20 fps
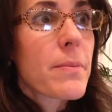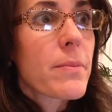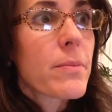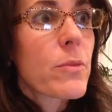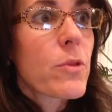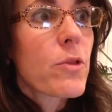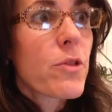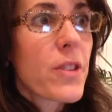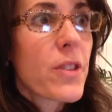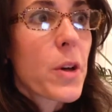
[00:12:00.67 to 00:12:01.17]

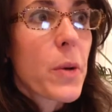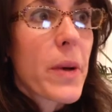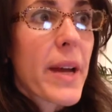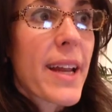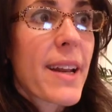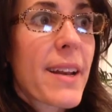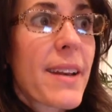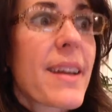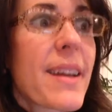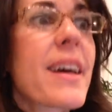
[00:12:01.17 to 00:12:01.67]

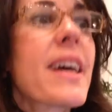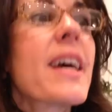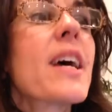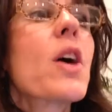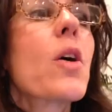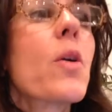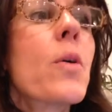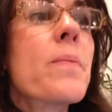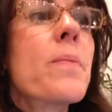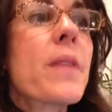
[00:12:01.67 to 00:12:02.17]
viewing
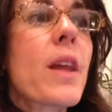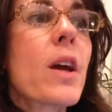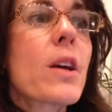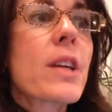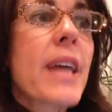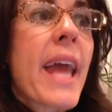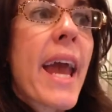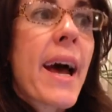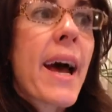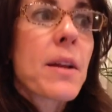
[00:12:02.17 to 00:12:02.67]

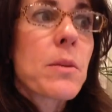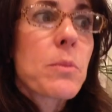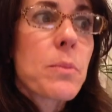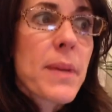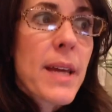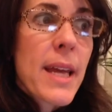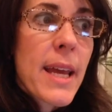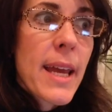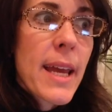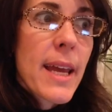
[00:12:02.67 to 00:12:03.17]
can
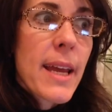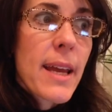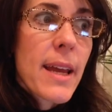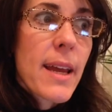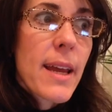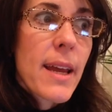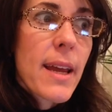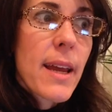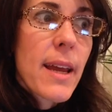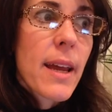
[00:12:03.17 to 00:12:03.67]

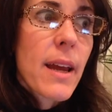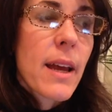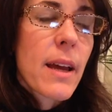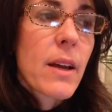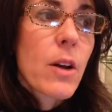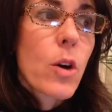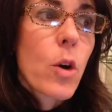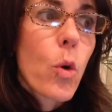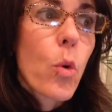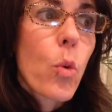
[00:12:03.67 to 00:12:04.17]
be
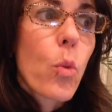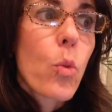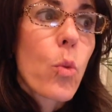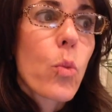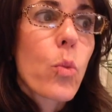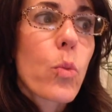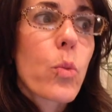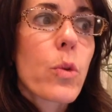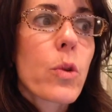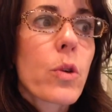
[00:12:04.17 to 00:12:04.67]

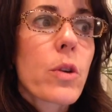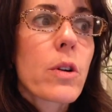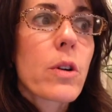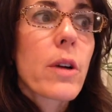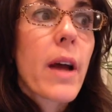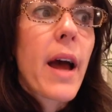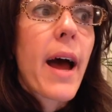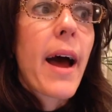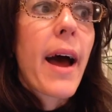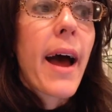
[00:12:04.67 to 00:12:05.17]

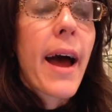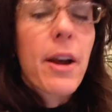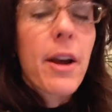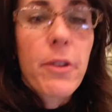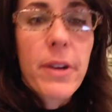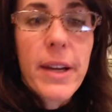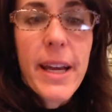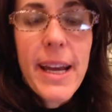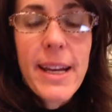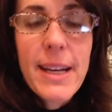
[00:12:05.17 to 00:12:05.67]

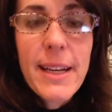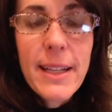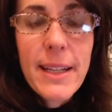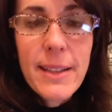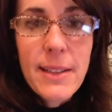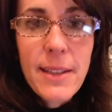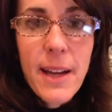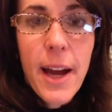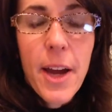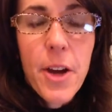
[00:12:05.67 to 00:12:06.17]
aggregated
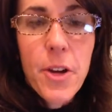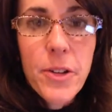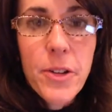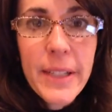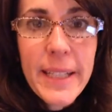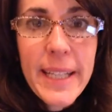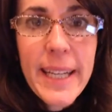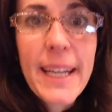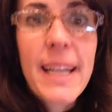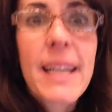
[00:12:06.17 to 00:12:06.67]

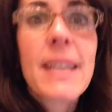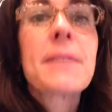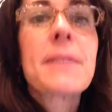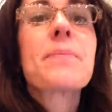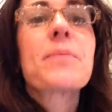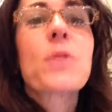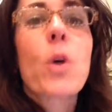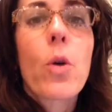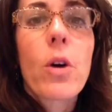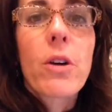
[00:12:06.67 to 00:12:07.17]
entirely,
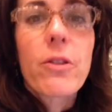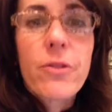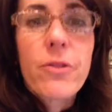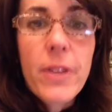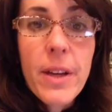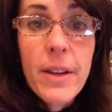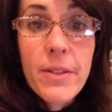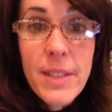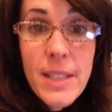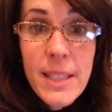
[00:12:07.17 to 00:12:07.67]
or
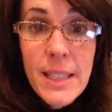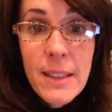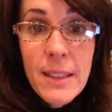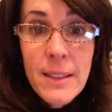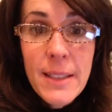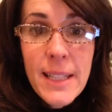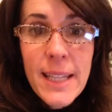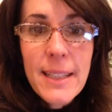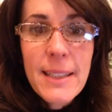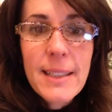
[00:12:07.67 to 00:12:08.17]
if still
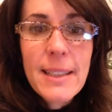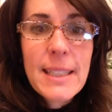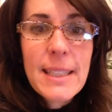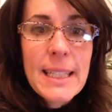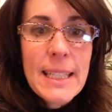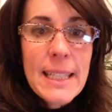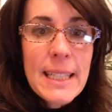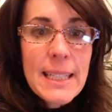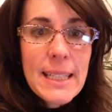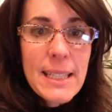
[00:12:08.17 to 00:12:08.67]

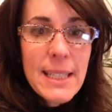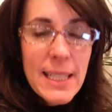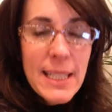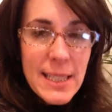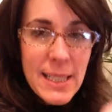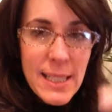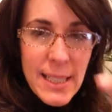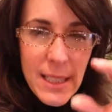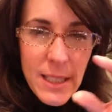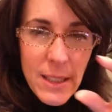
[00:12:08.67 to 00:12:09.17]
Nielsen is
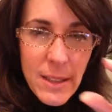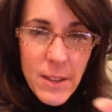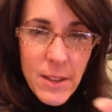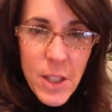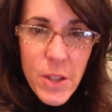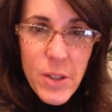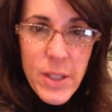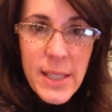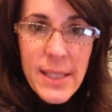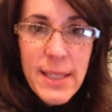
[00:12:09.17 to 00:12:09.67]
still
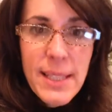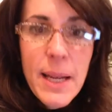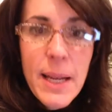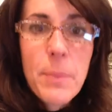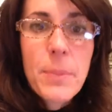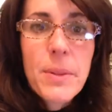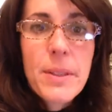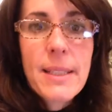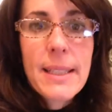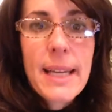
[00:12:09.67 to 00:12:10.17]
using
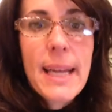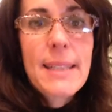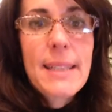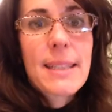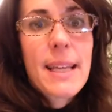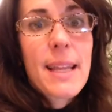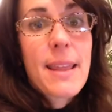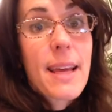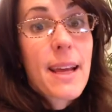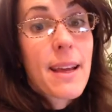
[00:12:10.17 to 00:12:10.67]
sample sets.
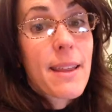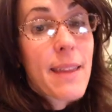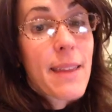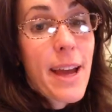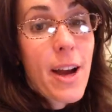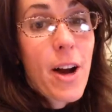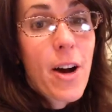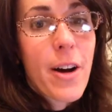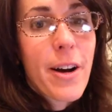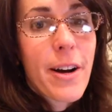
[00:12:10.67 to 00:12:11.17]
I think they
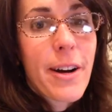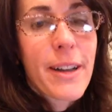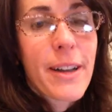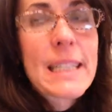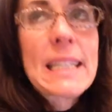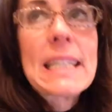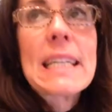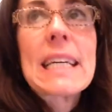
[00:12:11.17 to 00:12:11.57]
are.